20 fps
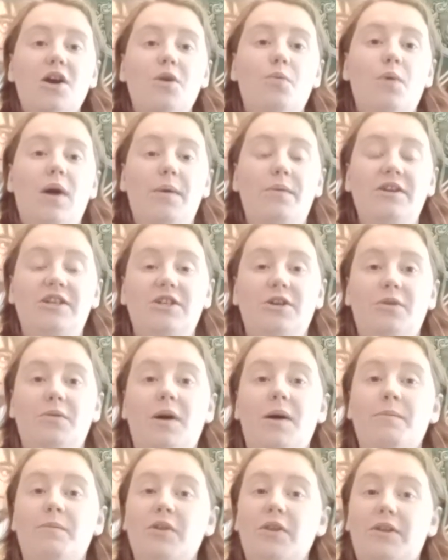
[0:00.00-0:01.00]
where we
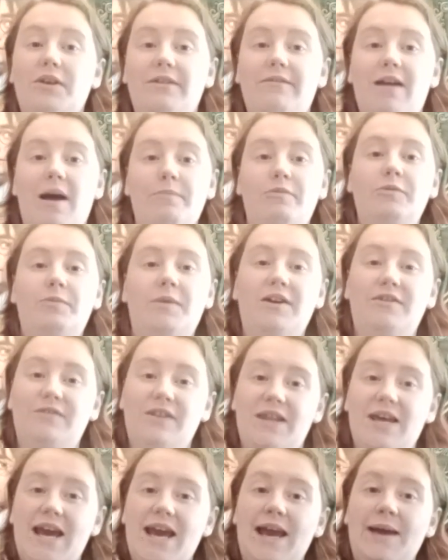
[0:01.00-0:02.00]
do a monthly wrap-up over
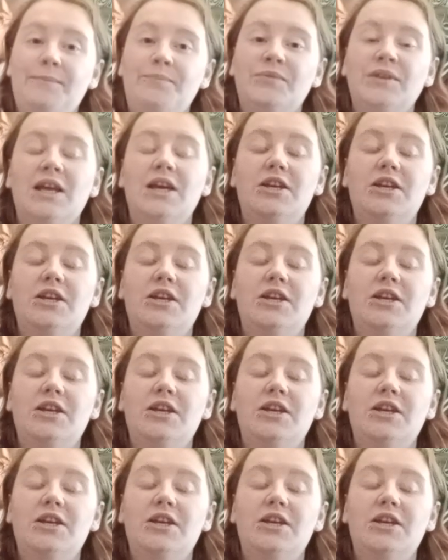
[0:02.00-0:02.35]
there,